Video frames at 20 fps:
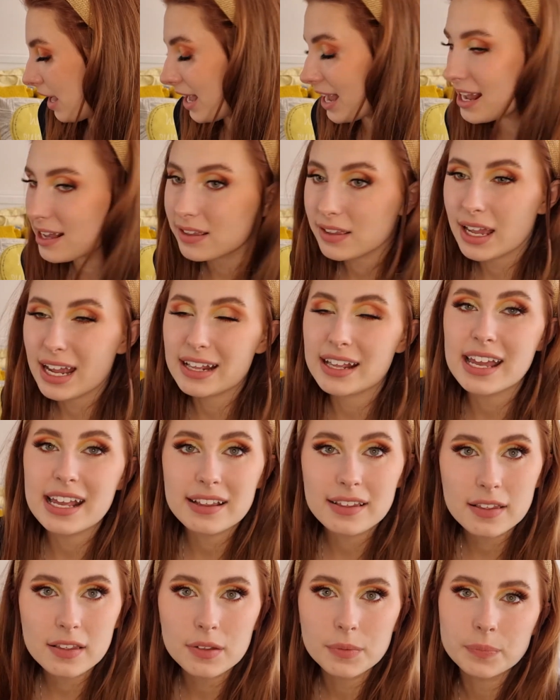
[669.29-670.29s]
It
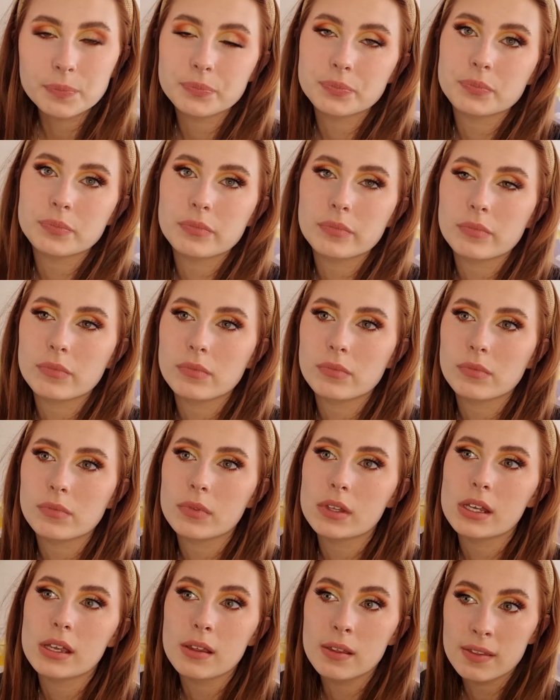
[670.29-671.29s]
is
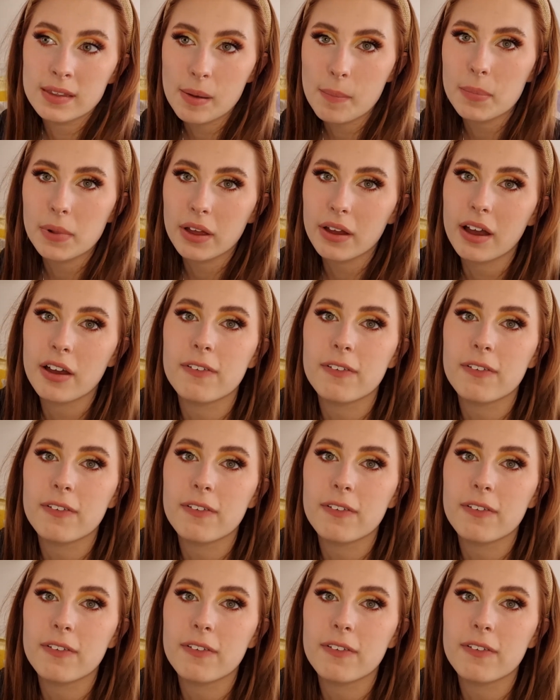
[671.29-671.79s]
similar.